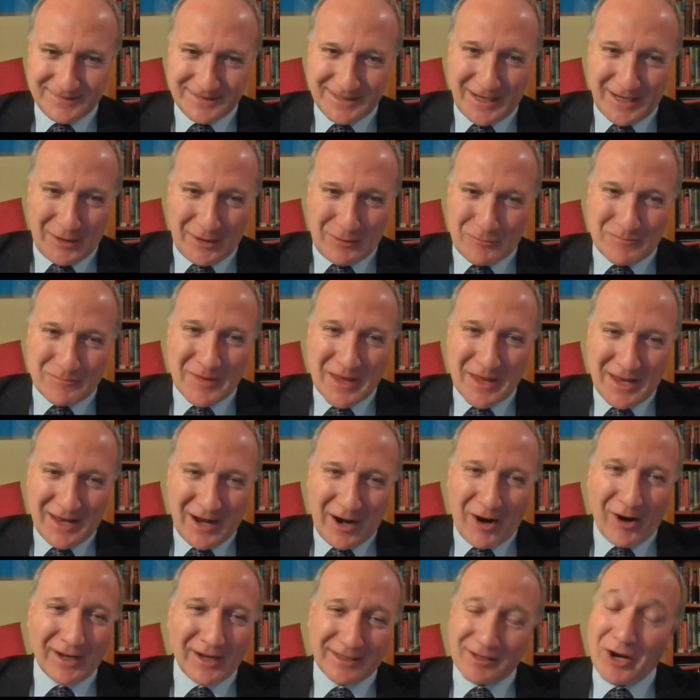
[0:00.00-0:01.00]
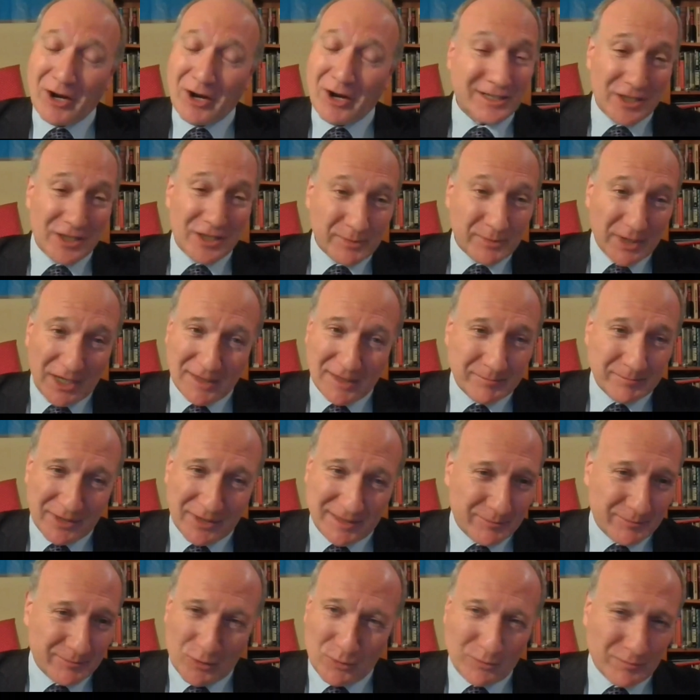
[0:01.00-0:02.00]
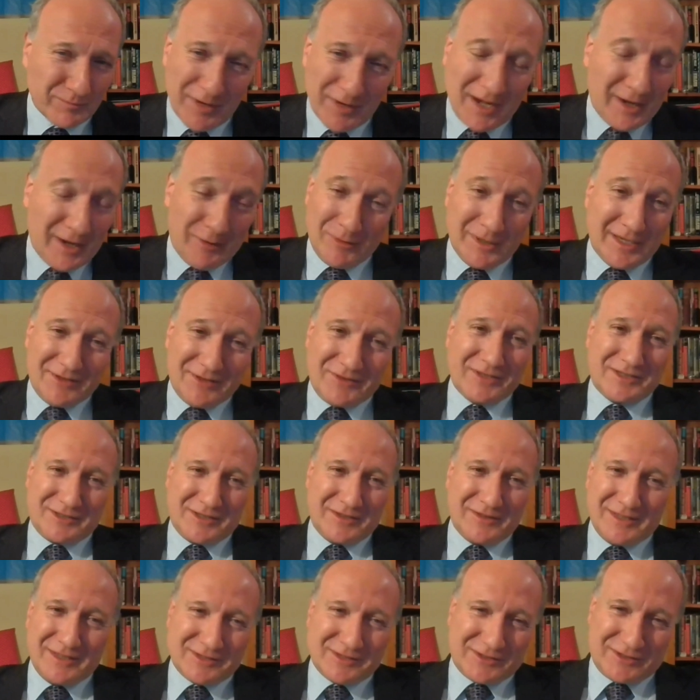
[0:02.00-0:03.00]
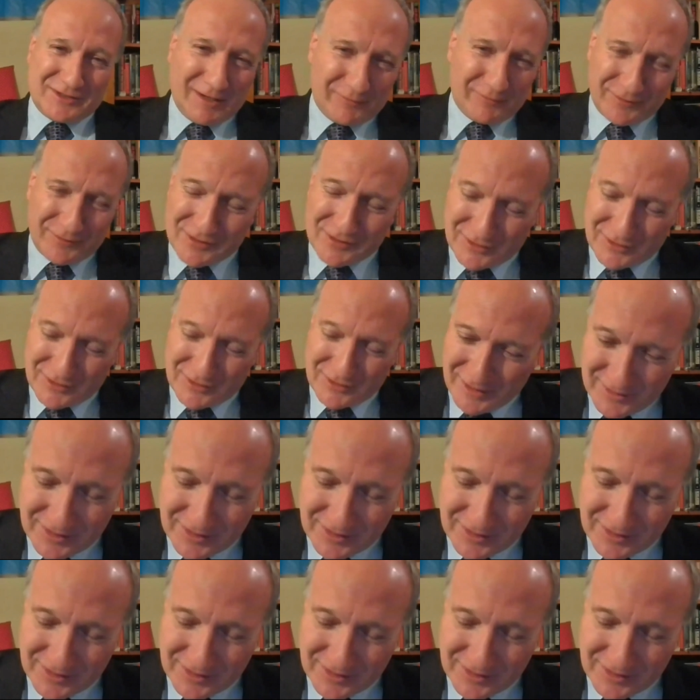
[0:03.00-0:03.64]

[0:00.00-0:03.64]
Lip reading: You know, I don't blame people. You know, this stuff is